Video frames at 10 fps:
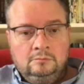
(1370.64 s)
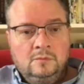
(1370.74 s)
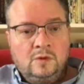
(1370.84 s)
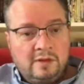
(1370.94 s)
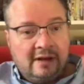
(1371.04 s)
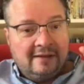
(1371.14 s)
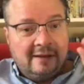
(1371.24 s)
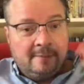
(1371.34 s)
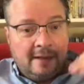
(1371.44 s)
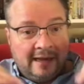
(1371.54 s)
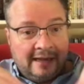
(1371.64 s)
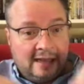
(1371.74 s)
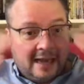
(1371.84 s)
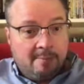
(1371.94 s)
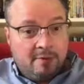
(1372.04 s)
So they're like the
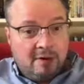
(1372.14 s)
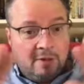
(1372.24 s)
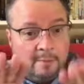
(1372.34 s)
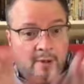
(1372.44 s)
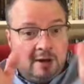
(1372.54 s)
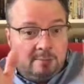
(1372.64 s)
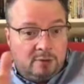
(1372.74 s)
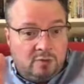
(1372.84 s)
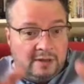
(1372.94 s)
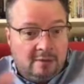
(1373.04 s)
gap on the bonnet between